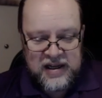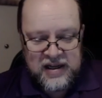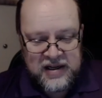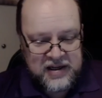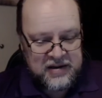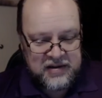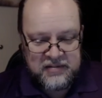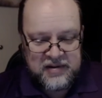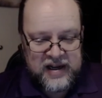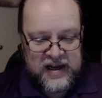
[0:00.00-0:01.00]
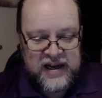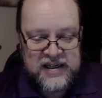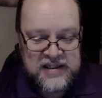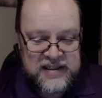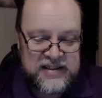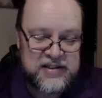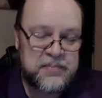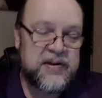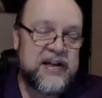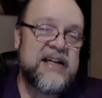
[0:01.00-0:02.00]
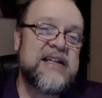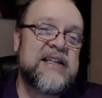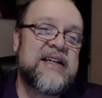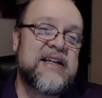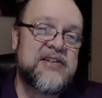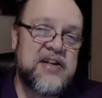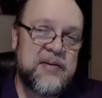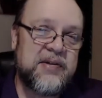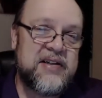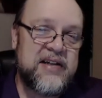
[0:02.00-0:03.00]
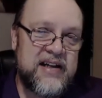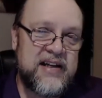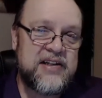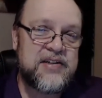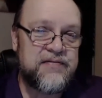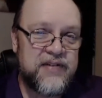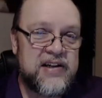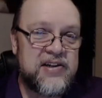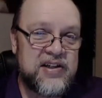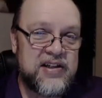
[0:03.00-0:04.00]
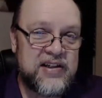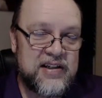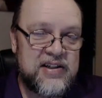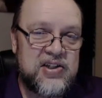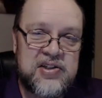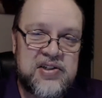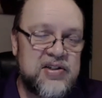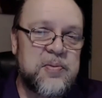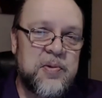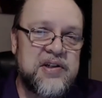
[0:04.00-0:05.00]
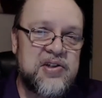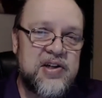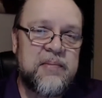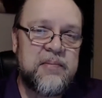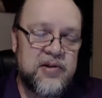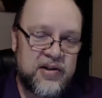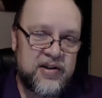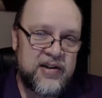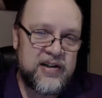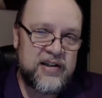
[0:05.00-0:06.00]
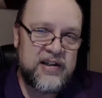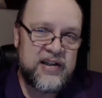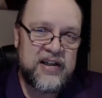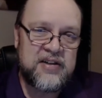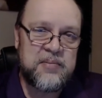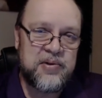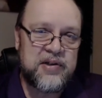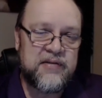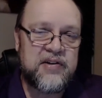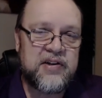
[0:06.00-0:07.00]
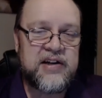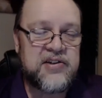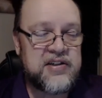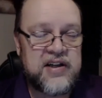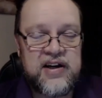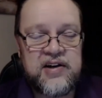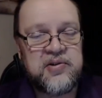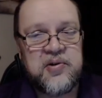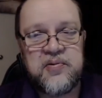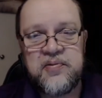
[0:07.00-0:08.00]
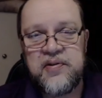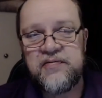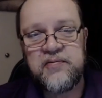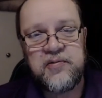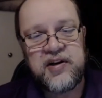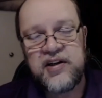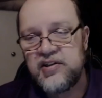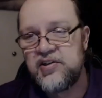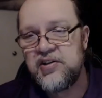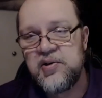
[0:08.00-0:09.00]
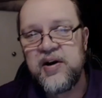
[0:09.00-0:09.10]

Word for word: Uh, I anticipate in the next couple of days finishing just this one chapter in the book of Colossians. Now, I don't know if we're going to continue